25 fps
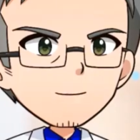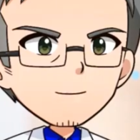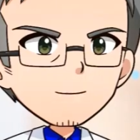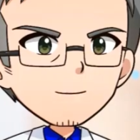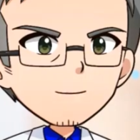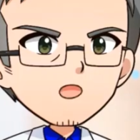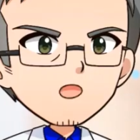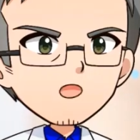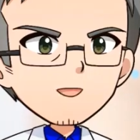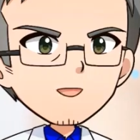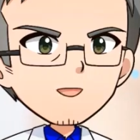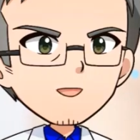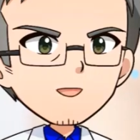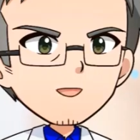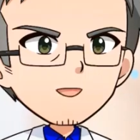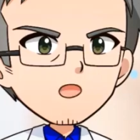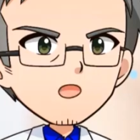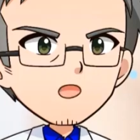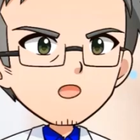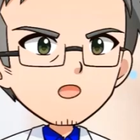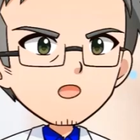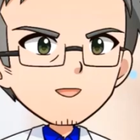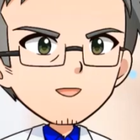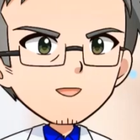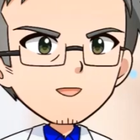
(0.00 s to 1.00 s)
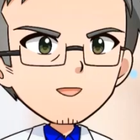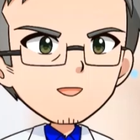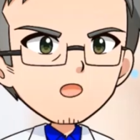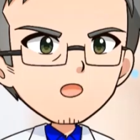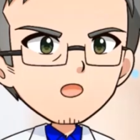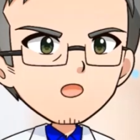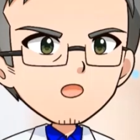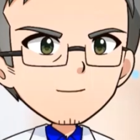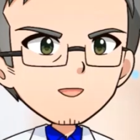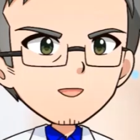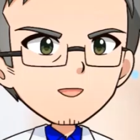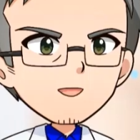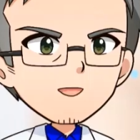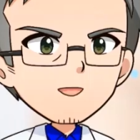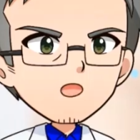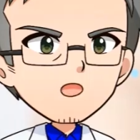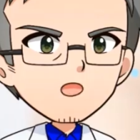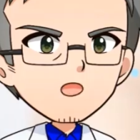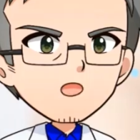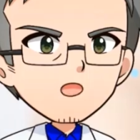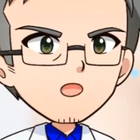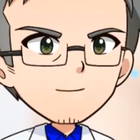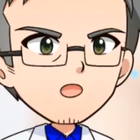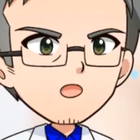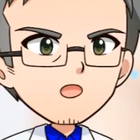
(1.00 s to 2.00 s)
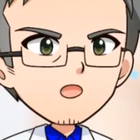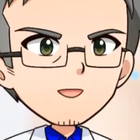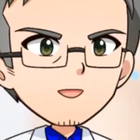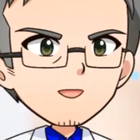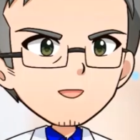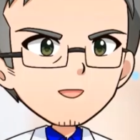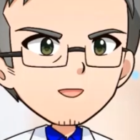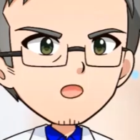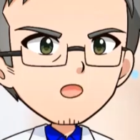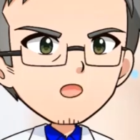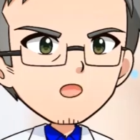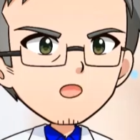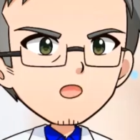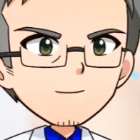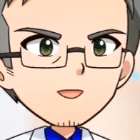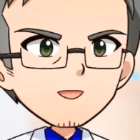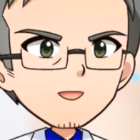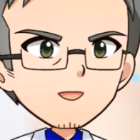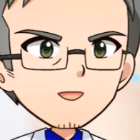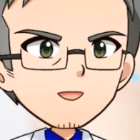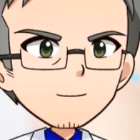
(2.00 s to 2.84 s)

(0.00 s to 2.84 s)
It can store 8 digits of binary data.